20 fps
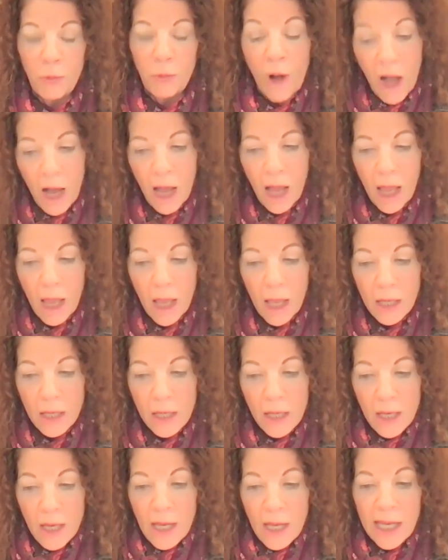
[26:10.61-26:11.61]
want.
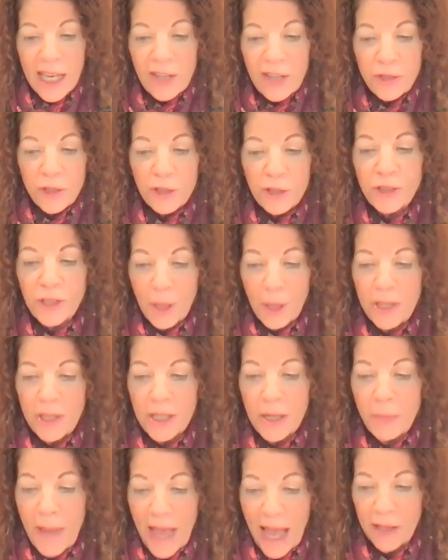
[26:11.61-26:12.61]
Is there
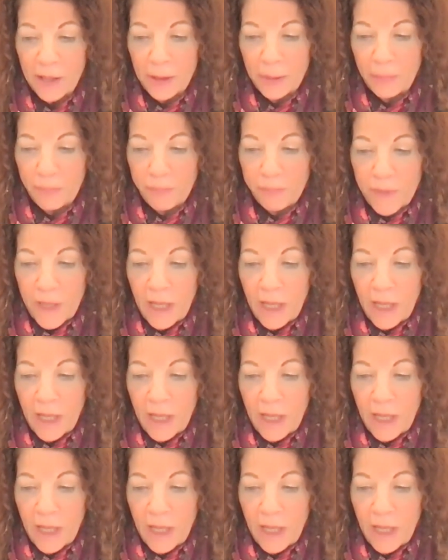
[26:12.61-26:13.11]
something about them?